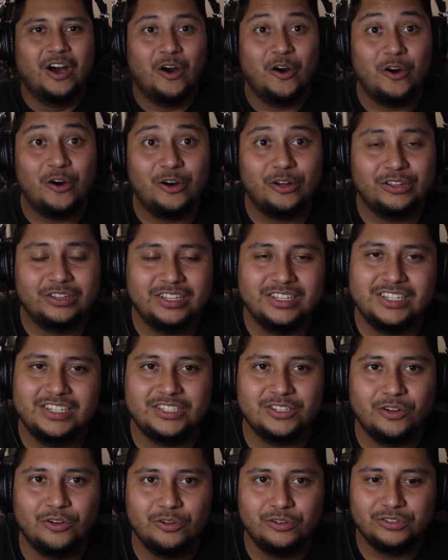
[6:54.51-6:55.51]
Oh, this
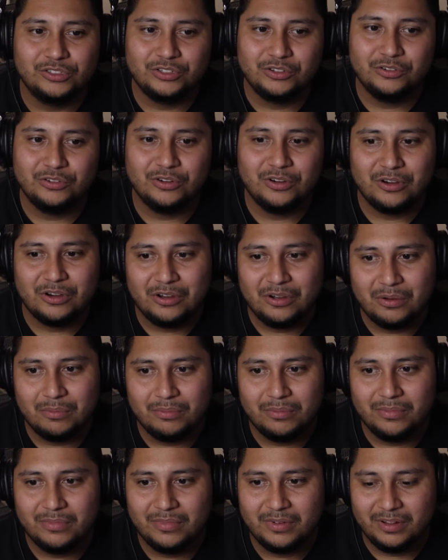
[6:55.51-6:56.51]
is old school.
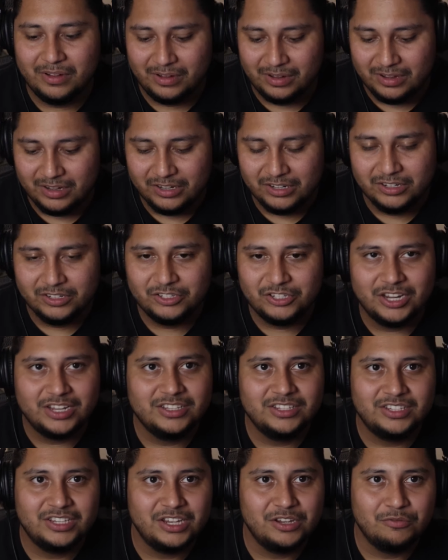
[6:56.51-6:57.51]

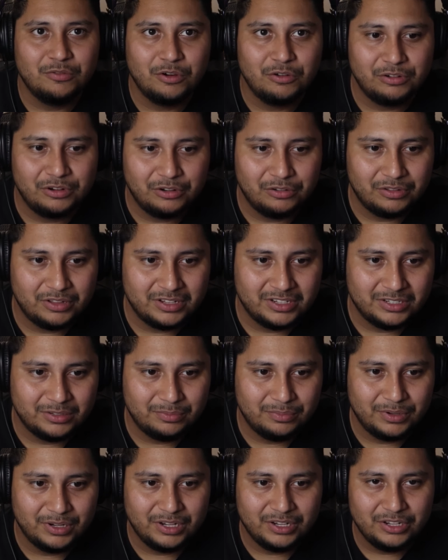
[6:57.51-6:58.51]
Gen Z won't know this,
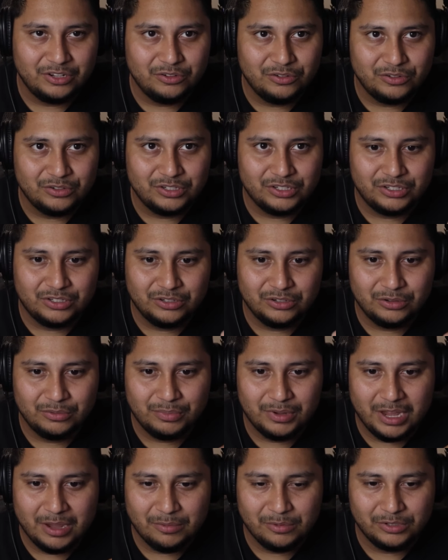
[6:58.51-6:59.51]
but you used to
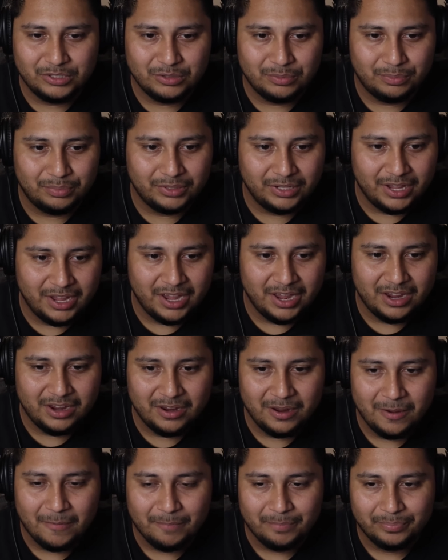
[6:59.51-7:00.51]
be able to
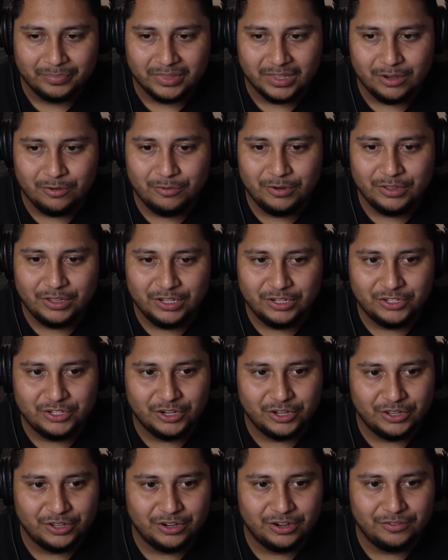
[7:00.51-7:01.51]
play with each
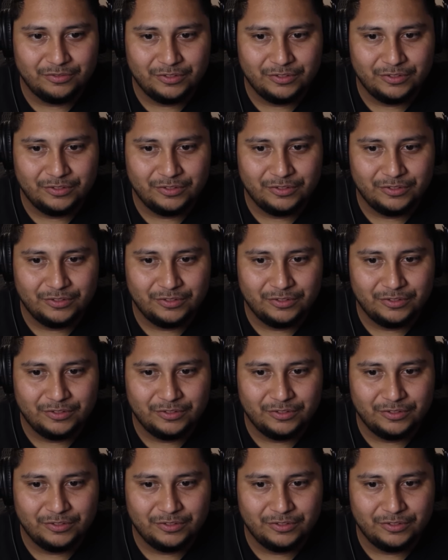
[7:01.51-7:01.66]
other